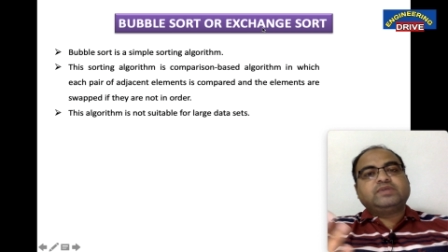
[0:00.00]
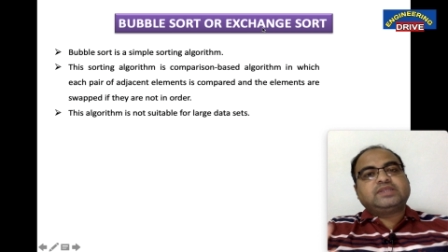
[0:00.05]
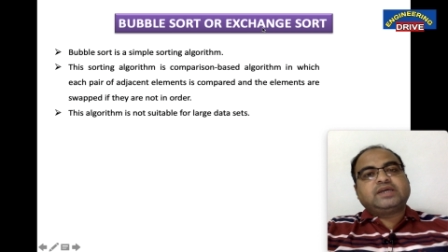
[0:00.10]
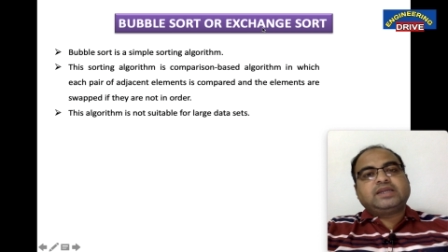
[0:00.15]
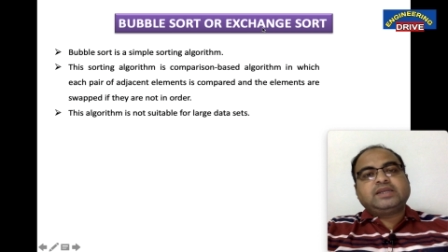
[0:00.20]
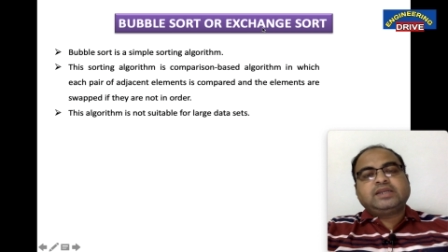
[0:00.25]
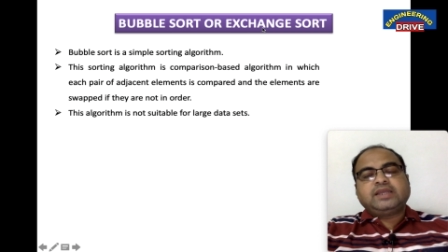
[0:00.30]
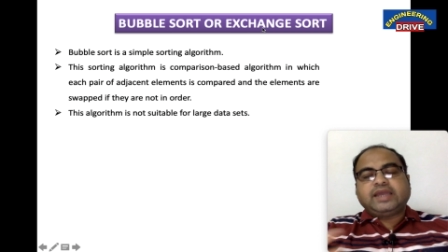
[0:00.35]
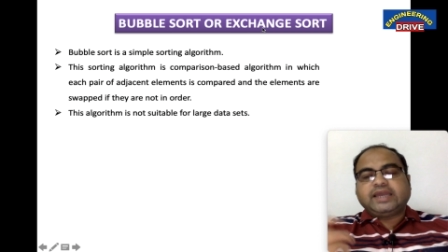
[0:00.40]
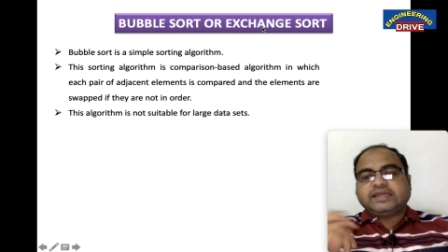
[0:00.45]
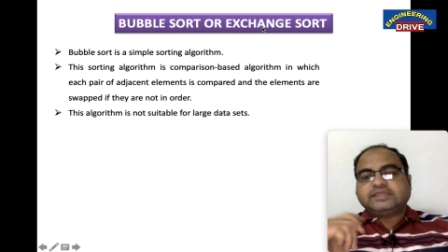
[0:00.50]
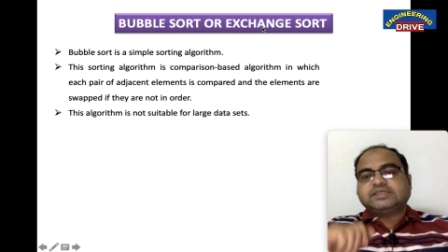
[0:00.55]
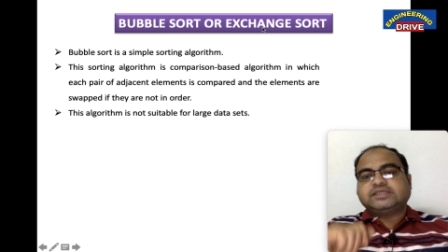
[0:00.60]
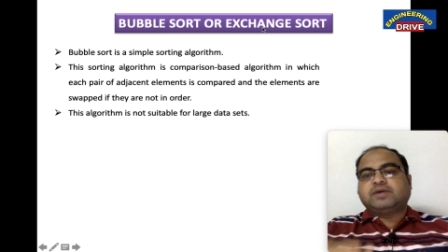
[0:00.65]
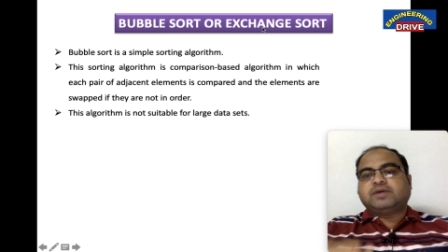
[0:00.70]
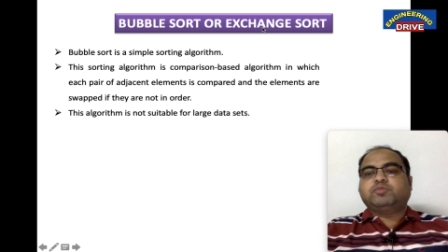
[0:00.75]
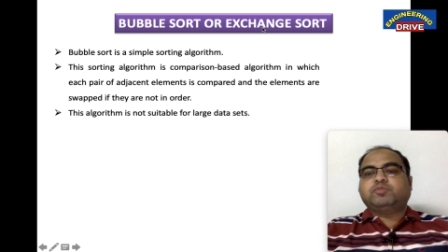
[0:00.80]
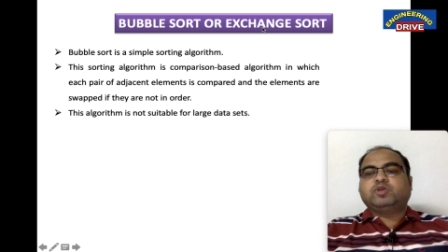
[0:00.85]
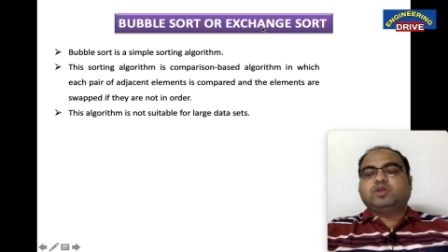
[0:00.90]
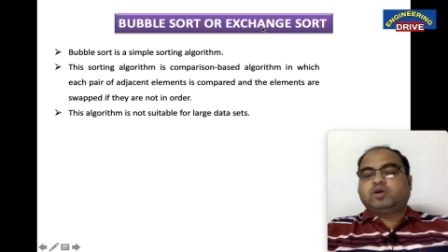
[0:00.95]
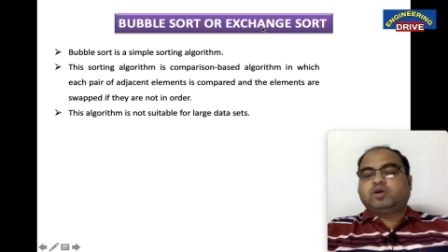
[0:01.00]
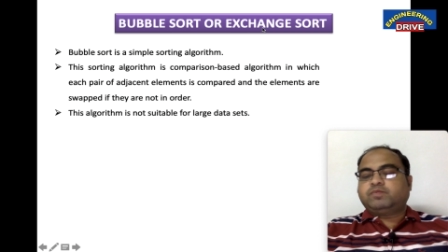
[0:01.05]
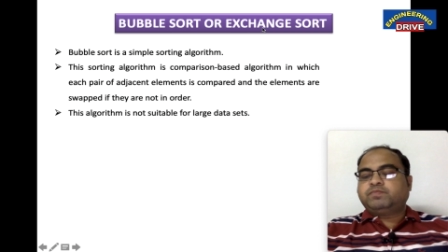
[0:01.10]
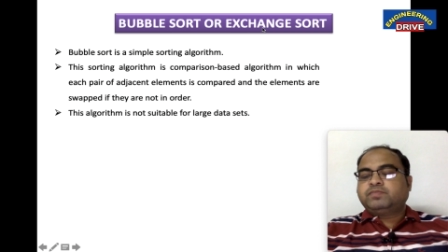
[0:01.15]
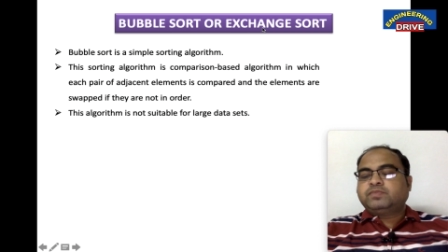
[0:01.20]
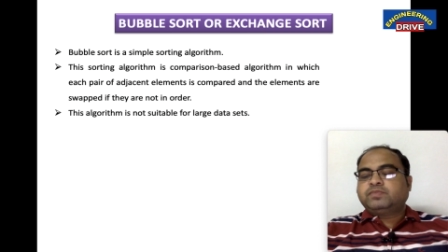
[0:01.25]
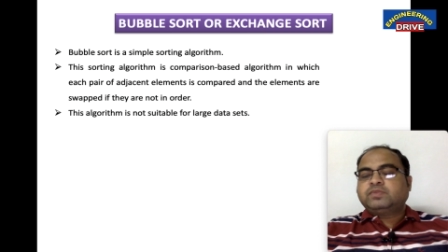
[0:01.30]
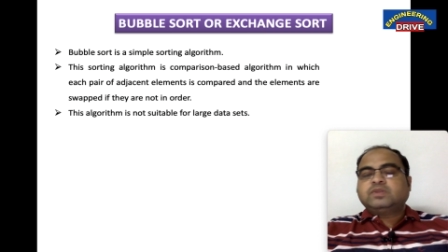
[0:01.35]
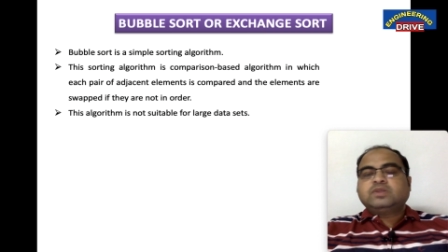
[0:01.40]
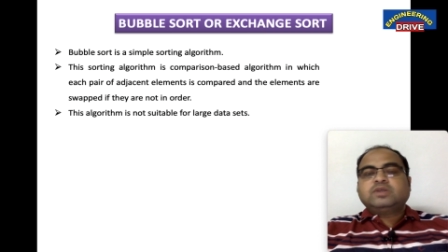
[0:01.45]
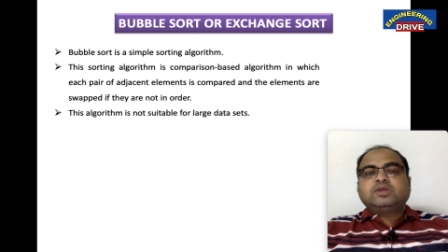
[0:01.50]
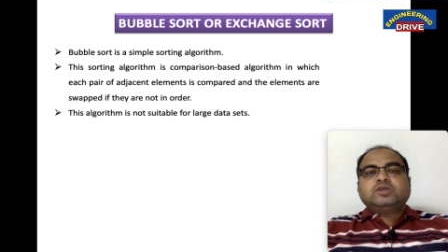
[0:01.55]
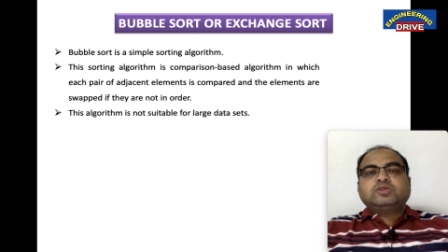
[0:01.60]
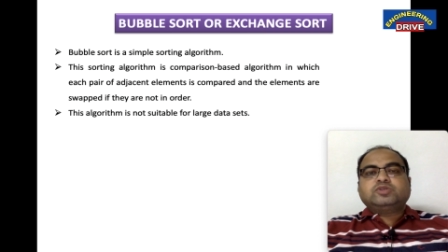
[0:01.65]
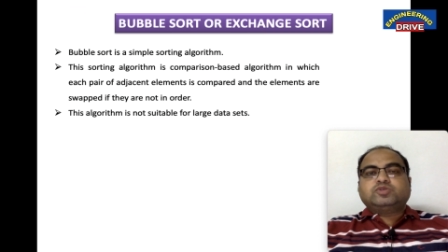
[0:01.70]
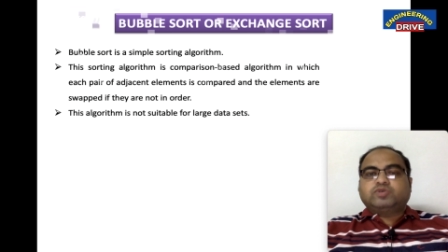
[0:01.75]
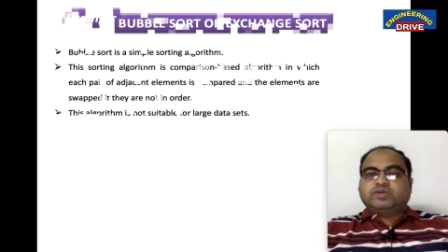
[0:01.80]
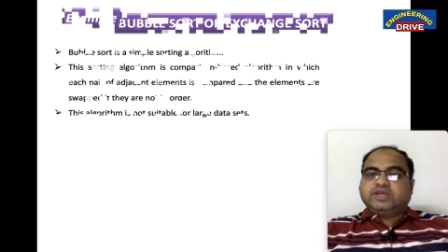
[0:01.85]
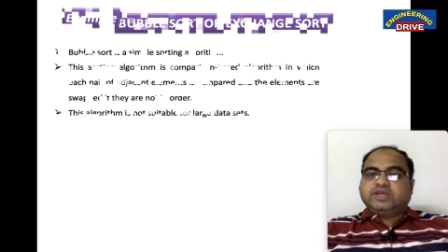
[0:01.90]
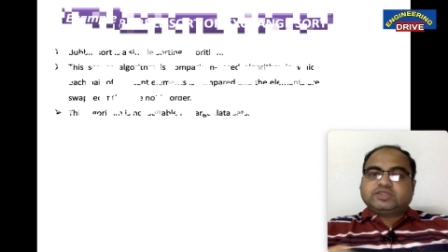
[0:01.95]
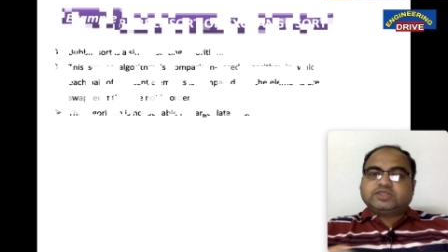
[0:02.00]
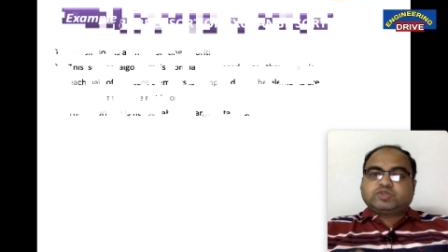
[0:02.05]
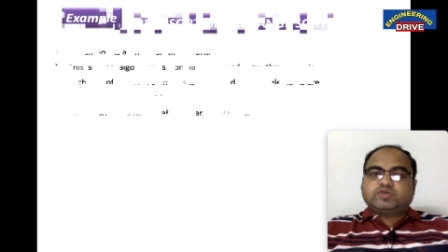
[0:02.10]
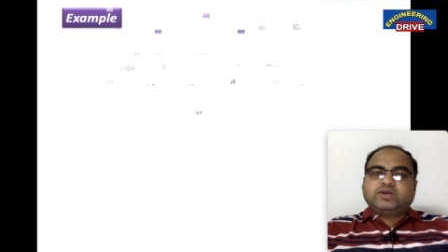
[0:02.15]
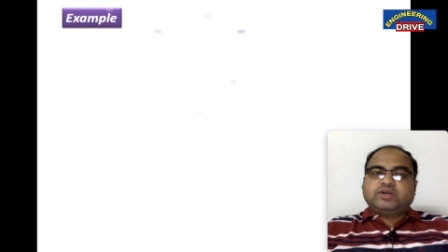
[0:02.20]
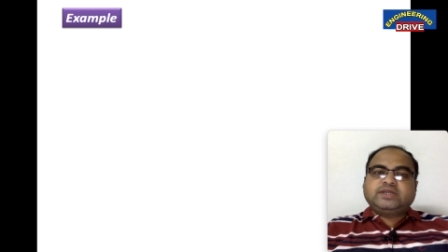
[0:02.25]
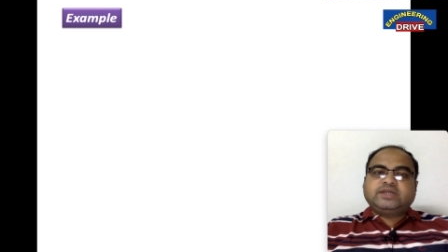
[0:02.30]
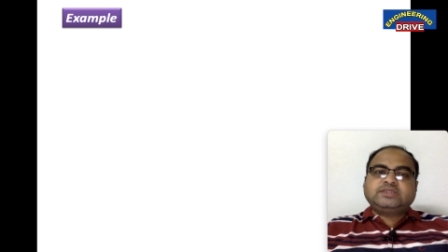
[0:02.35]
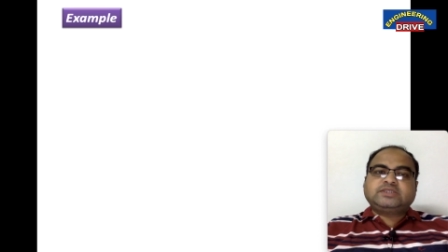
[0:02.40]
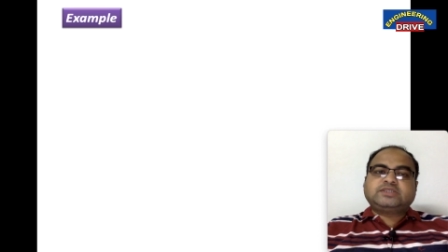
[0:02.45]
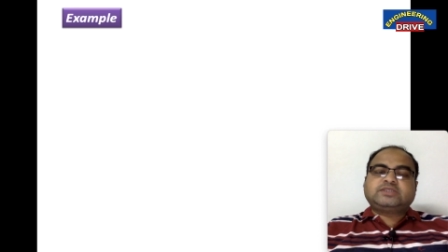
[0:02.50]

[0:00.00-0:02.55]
an example now. So dear students,